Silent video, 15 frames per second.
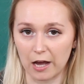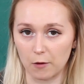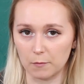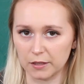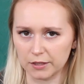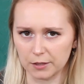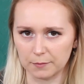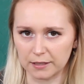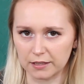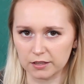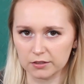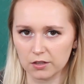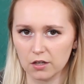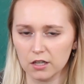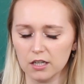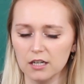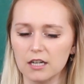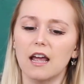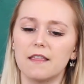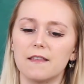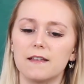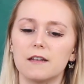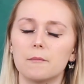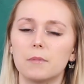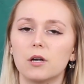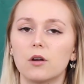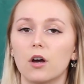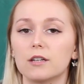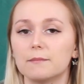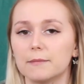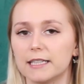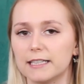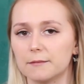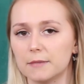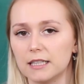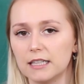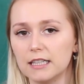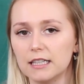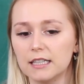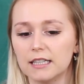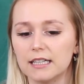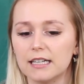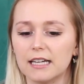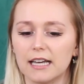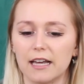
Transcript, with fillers: how big your beakers are, and then put it on medium heat